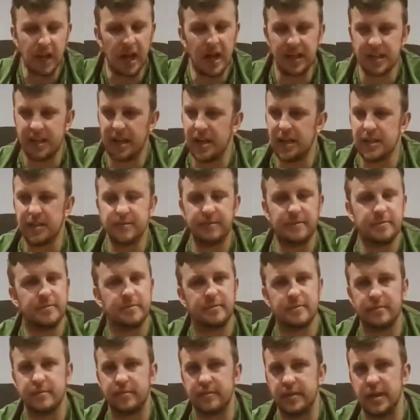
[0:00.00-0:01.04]
Again,
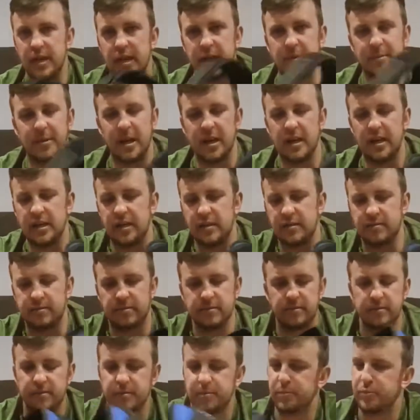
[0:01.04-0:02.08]
eBay,
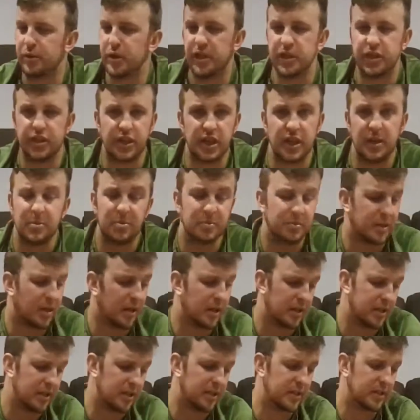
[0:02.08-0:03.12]
pretty cheap,
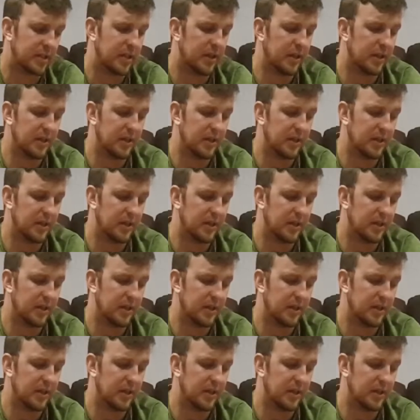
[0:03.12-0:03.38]
guys.